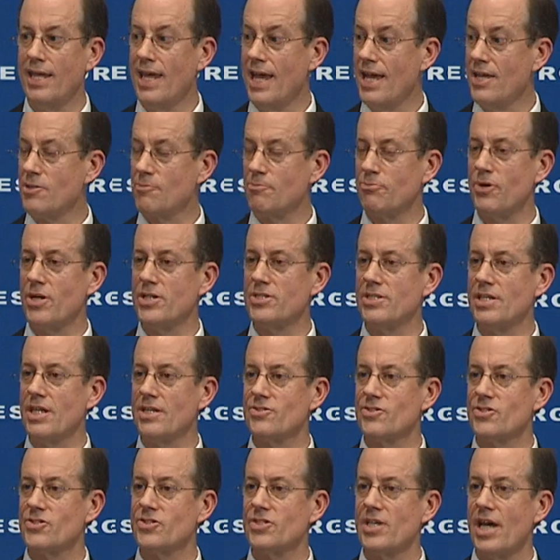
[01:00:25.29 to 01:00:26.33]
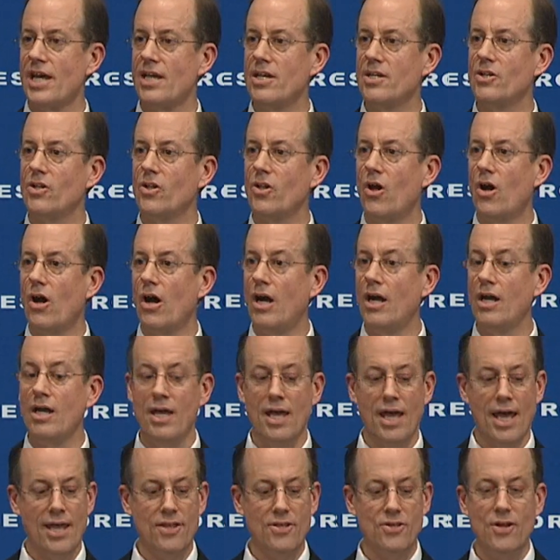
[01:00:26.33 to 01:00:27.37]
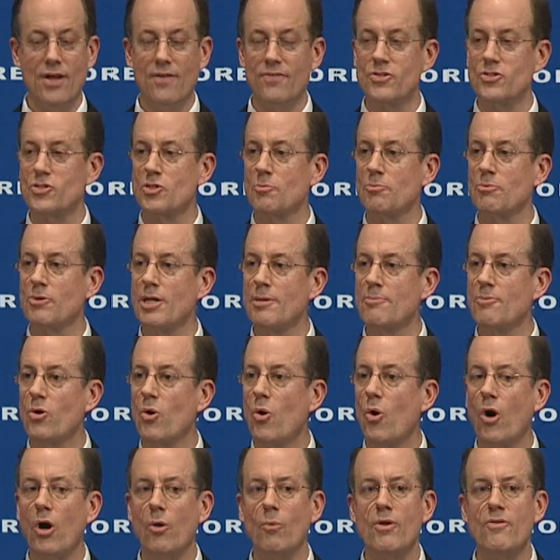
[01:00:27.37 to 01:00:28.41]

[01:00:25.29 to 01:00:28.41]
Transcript: Yeah, the president gets to sign into law, and you have the Supreme Court.